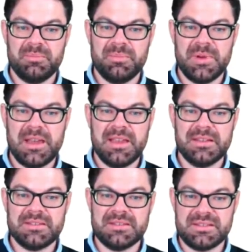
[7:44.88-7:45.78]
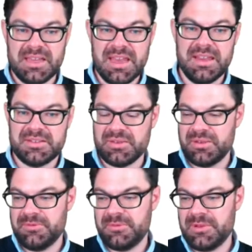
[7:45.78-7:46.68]
by T. So
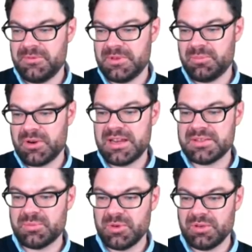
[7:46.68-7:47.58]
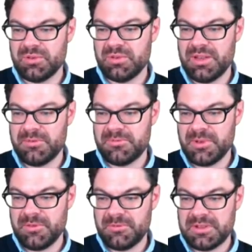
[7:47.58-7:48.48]
if, if the price per, if,
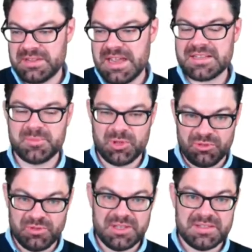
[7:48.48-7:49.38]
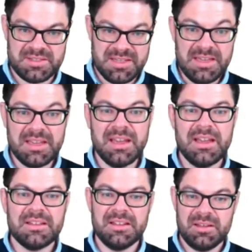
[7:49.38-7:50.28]
if the tax per good is T,
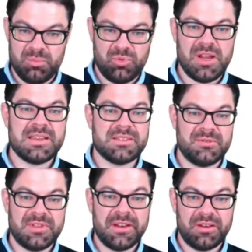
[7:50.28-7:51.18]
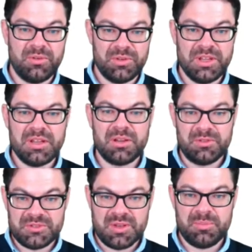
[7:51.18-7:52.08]
then the price of that good
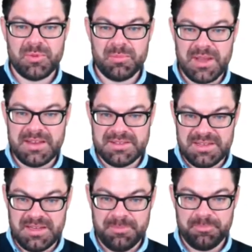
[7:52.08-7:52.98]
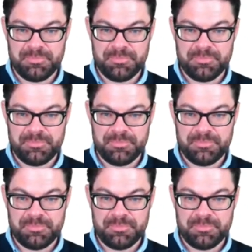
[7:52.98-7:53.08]
goes up by T.